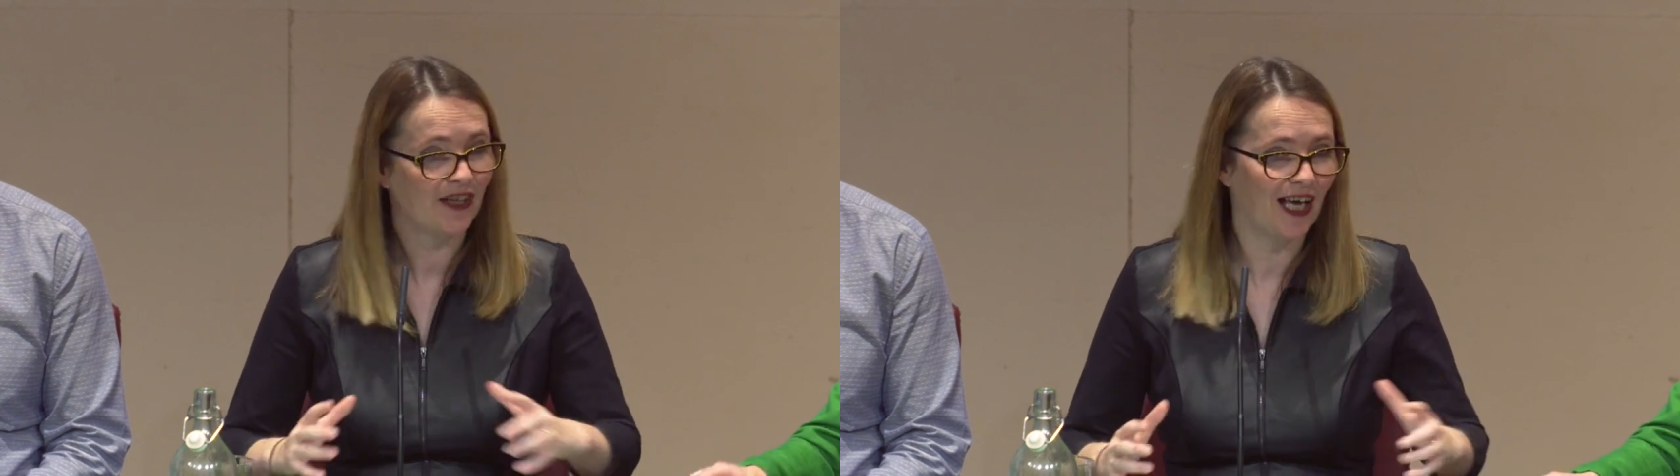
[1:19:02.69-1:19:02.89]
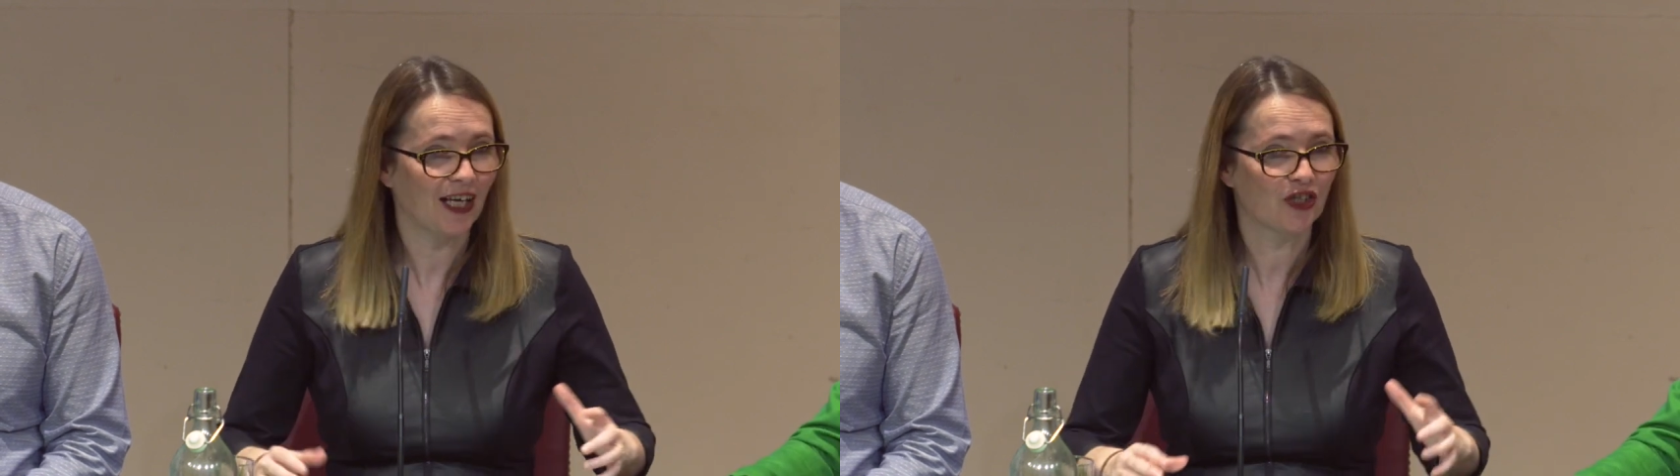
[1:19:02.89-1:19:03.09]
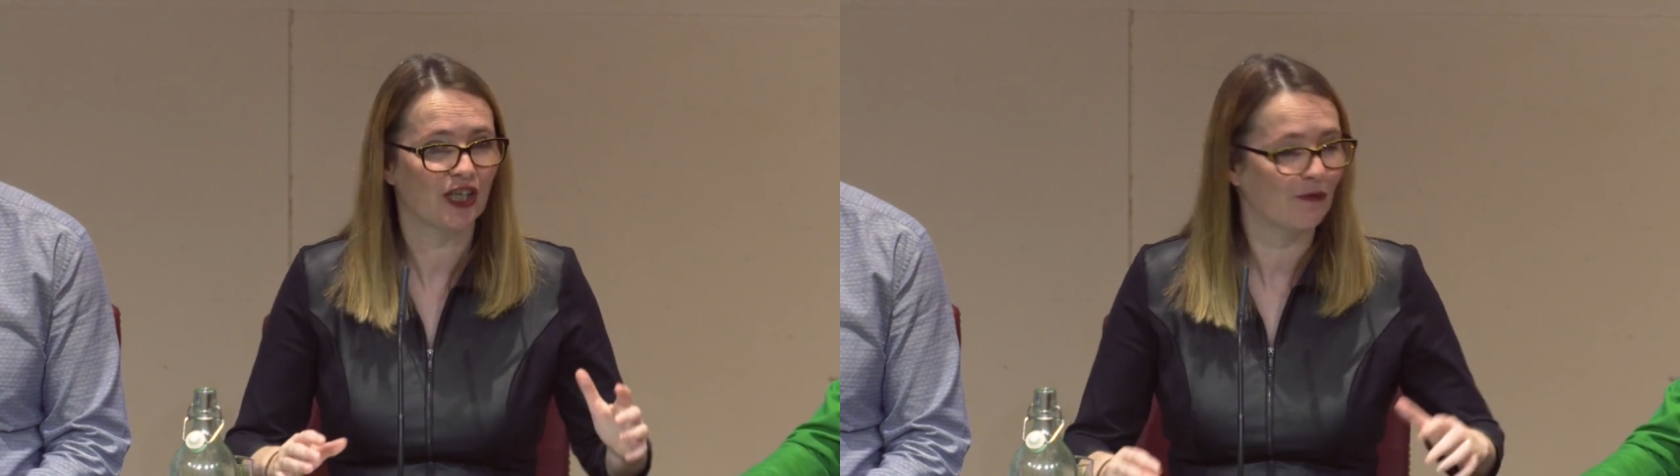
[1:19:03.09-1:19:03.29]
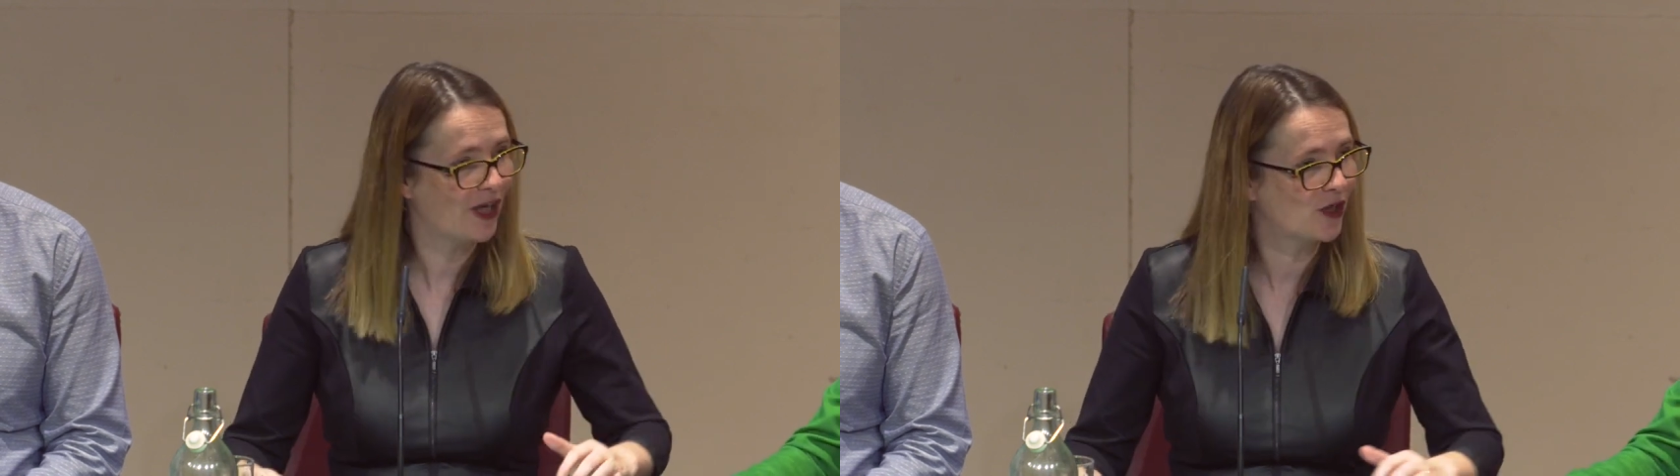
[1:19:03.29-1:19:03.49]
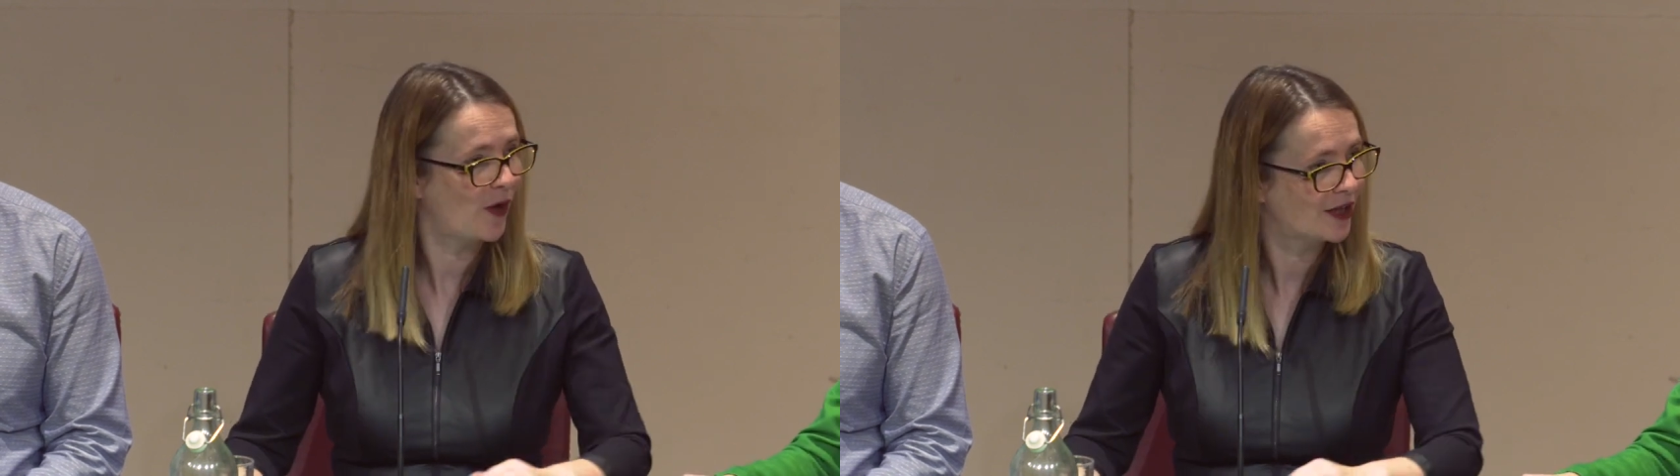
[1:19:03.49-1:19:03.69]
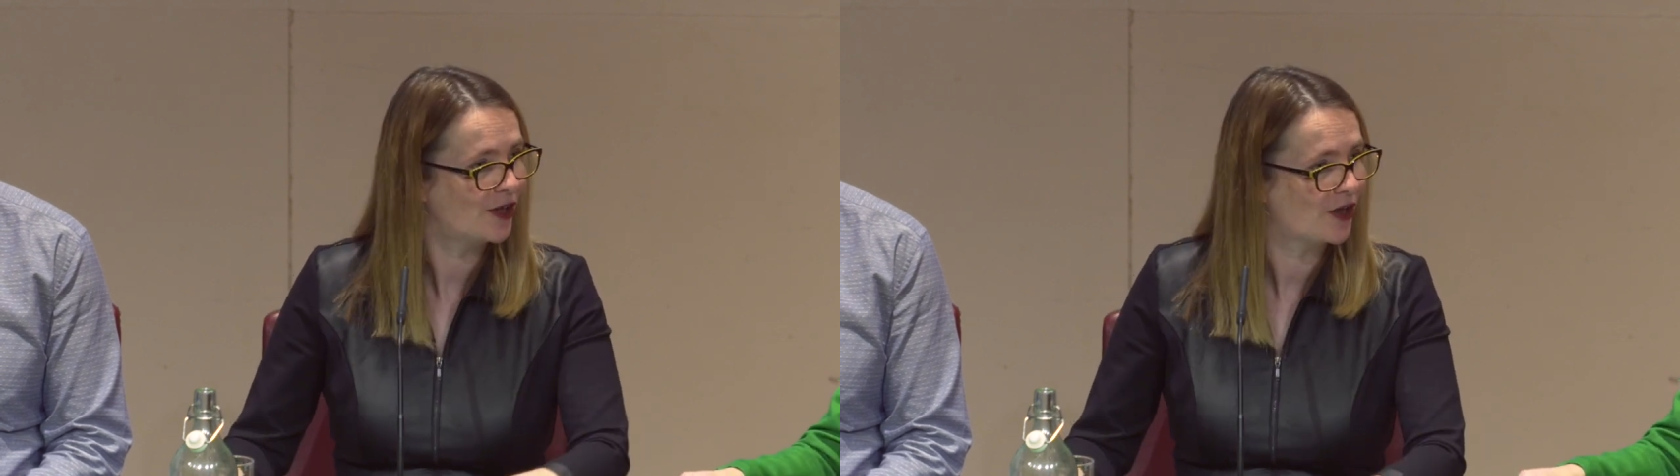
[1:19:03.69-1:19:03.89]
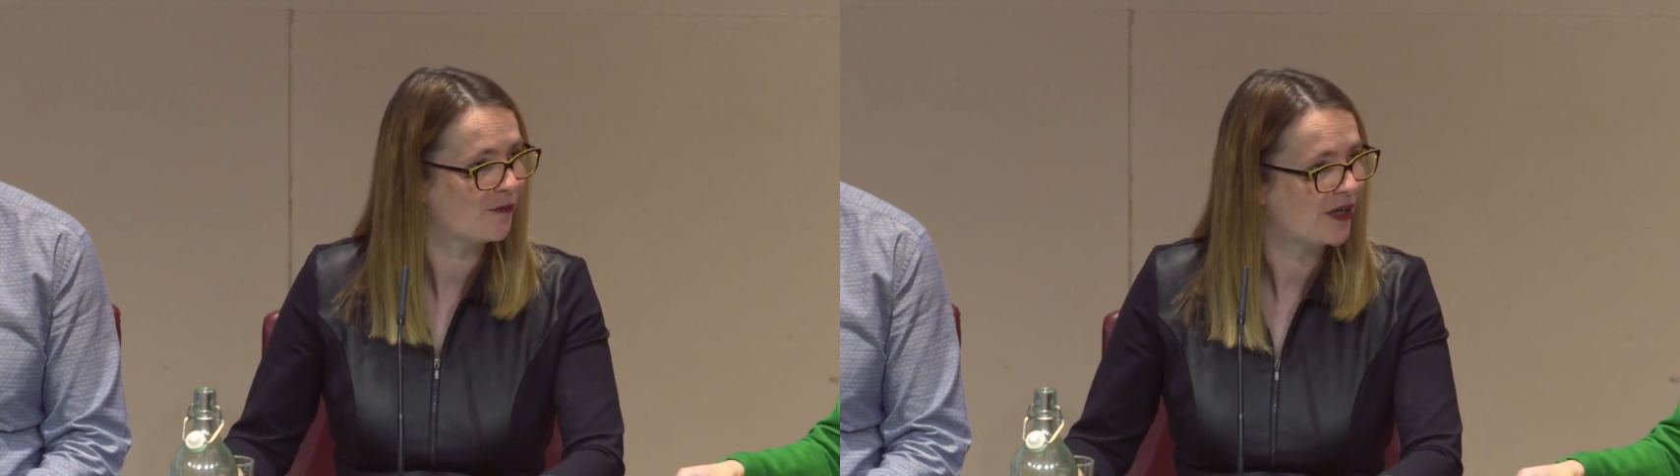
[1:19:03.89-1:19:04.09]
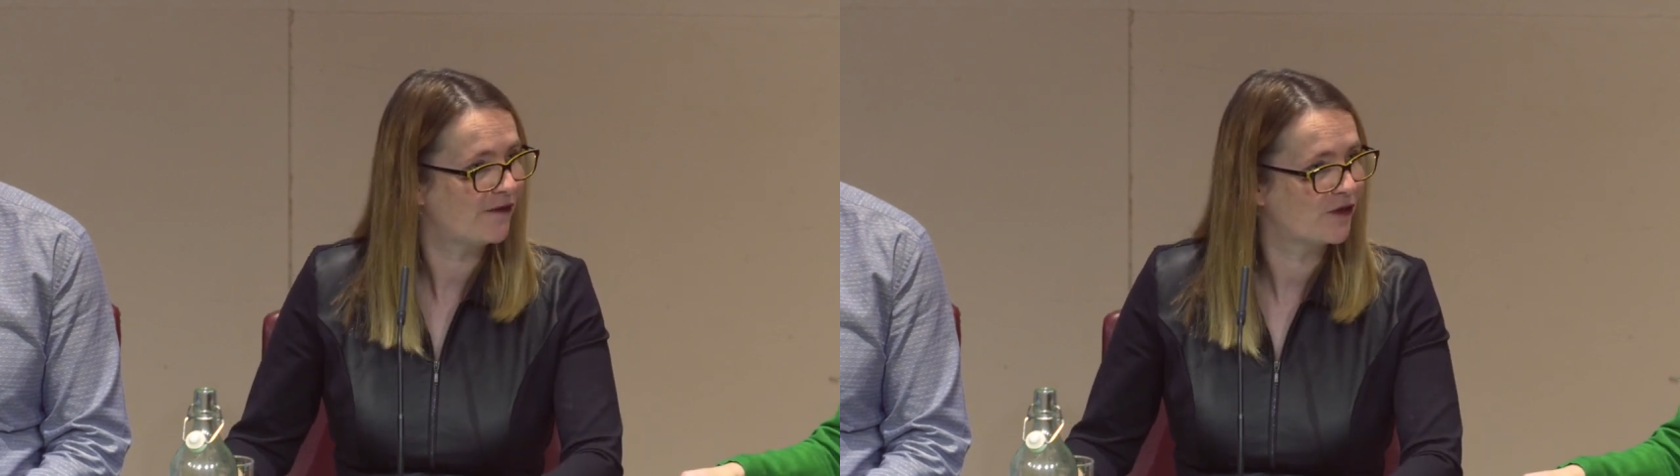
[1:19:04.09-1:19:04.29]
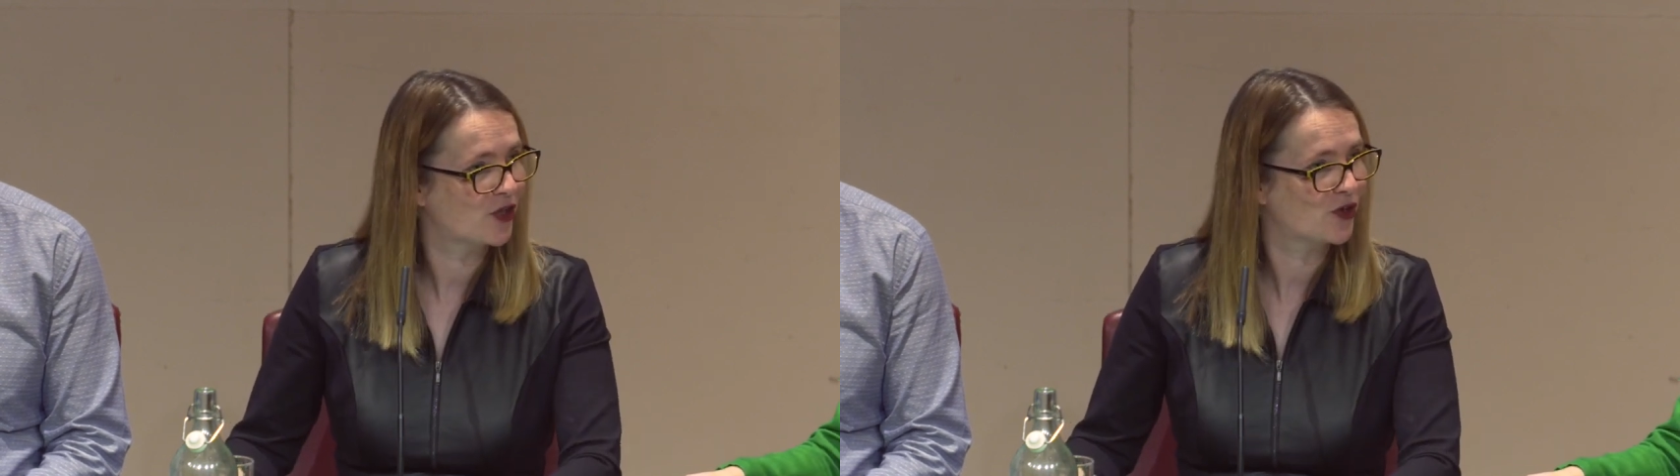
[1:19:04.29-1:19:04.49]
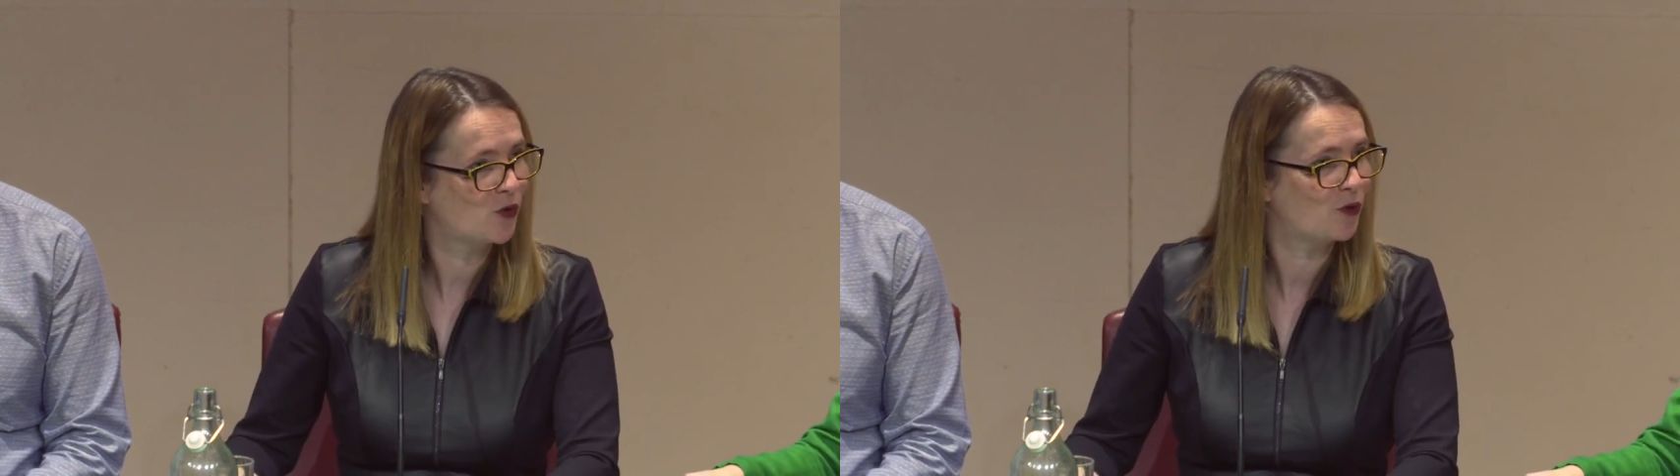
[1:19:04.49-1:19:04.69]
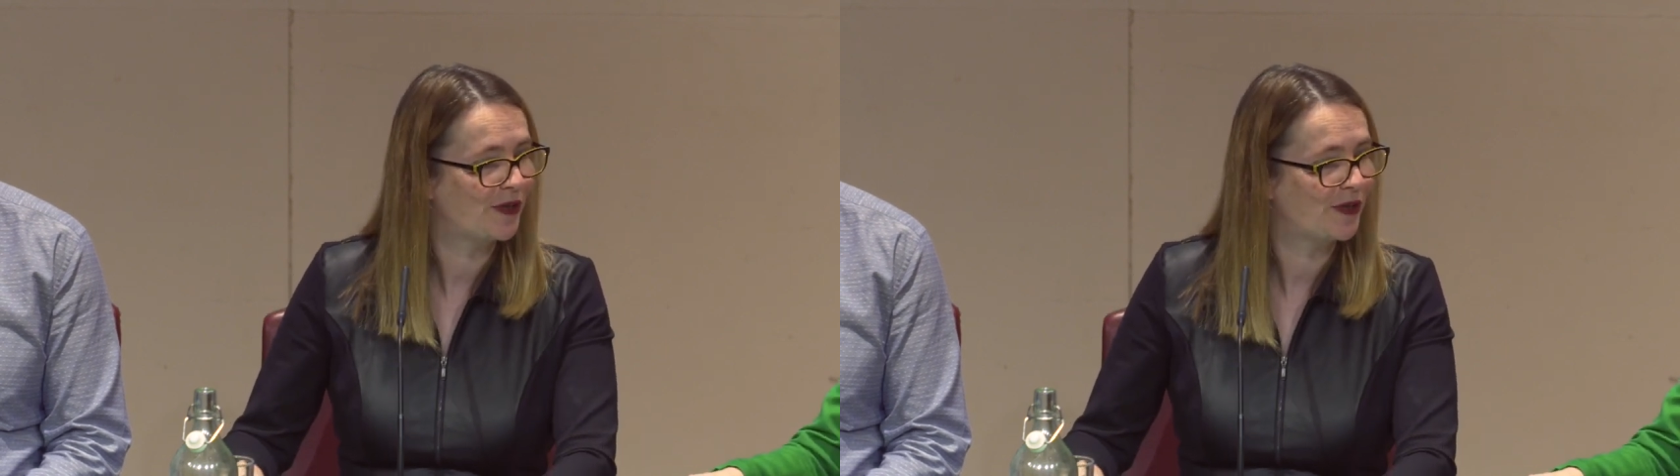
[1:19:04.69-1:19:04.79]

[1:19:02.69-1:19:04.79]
They actually raise quite a lot of money for the school